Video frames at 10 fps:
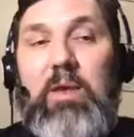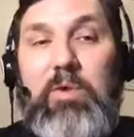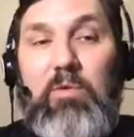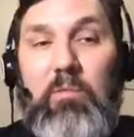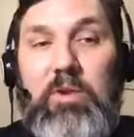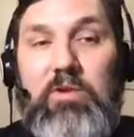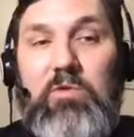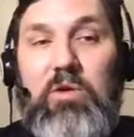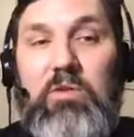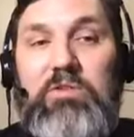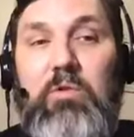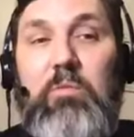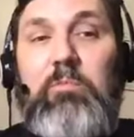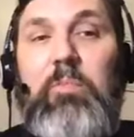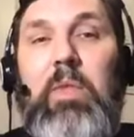like we normally do
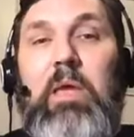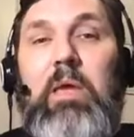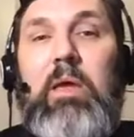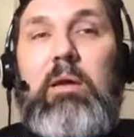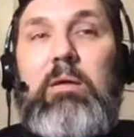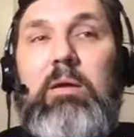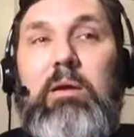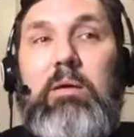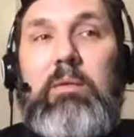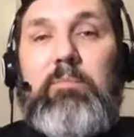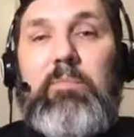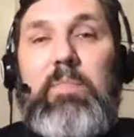also. Um,